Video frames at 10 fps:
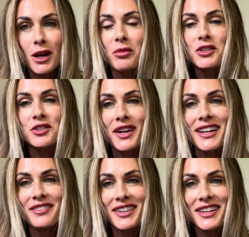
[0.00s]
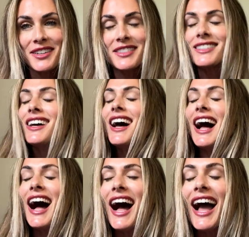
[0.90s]
Cutbirth's training videos?
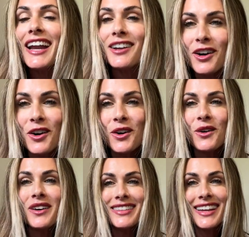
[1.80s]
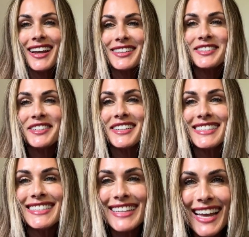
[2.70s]
I know the answer
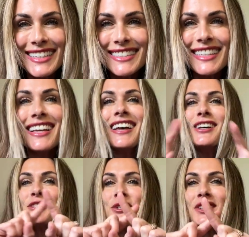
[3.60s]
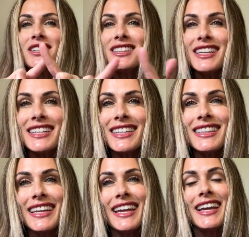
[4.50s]
is yes. So click the
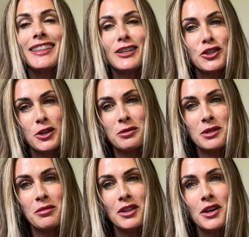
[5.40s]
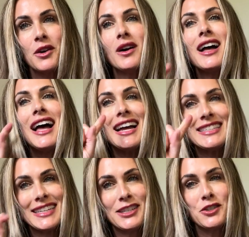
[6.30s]
link in the description below at
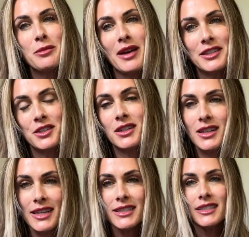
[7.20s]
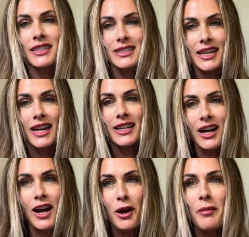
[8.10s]

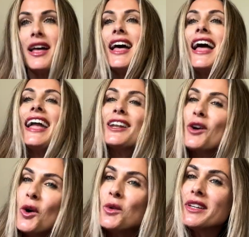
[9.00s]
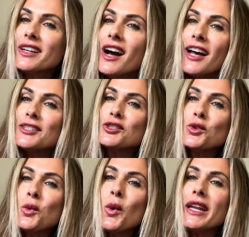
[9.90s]
dentistrymasterclasses.com. It only costs
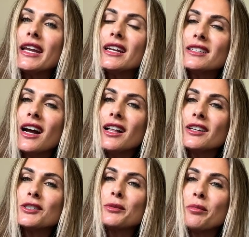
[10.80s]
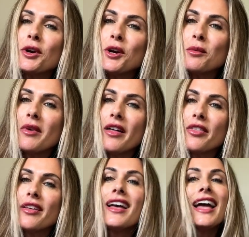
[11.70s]
$20 per month.
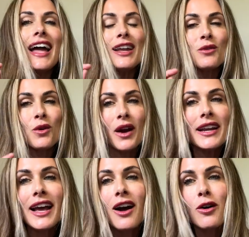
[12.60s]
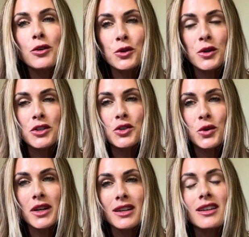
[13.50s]
And right now you can
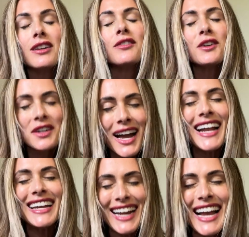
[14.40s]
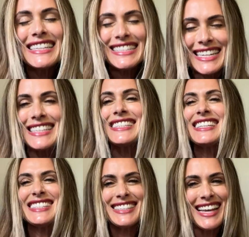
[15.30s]
join for 99 cents.
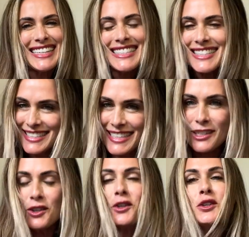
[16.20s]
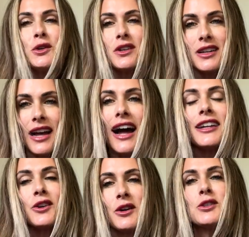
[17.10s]
This is a steal. You are not
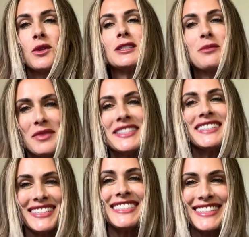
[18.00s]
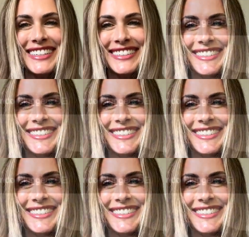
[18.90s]
going to want to miss this deal.